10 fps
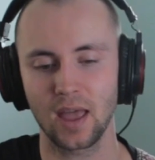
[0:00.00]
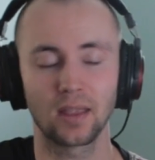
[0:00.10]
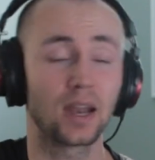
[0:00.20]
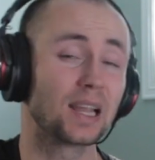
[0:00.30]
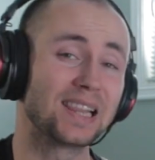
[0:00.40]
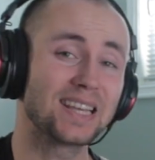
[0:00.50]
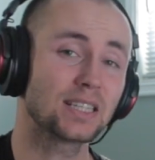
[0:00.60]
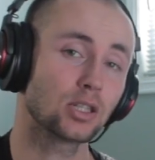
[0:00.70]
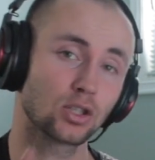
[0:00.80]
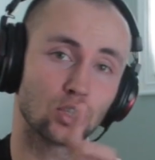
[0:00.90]
and then I
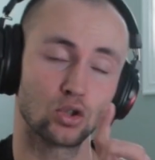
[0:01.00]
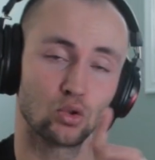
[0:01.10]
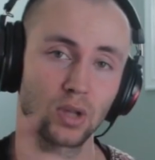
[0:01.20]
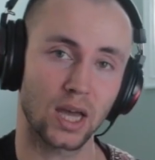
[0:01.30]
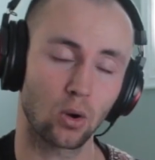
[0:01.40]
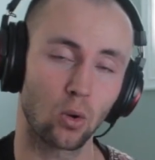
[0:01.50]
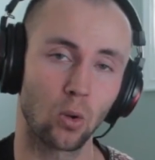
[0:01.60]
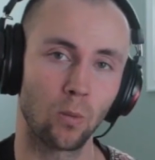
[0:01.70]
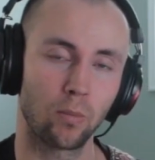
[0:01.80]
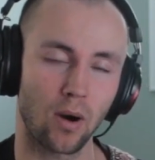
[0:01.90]
listen to that
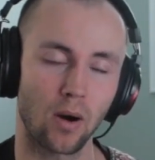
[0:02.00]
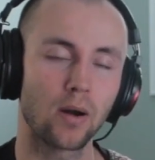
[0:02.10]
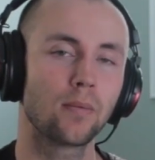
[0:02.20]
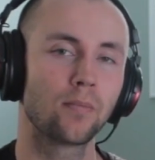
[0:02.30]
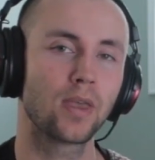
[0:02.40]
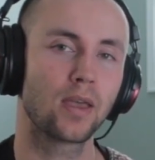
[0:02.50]
whole part,